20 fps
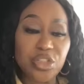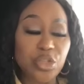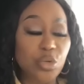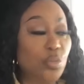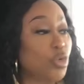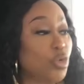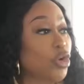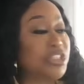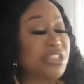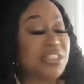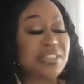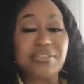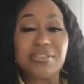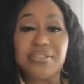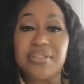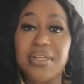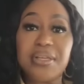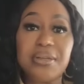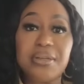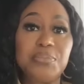The word
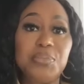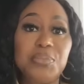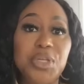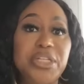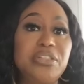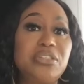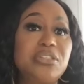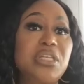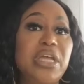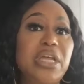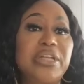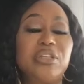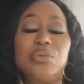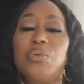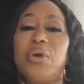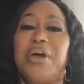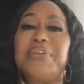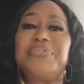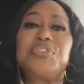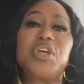seek means that
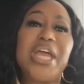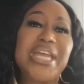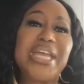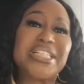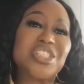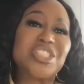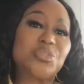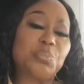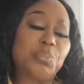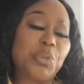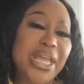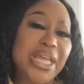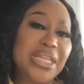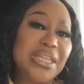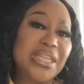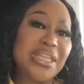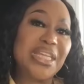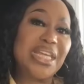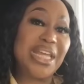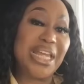you have to
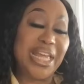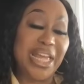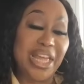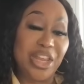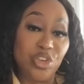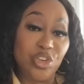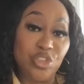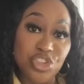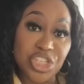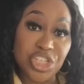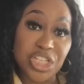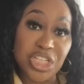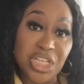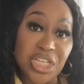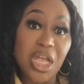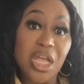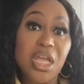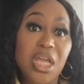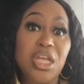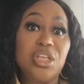expand the energy,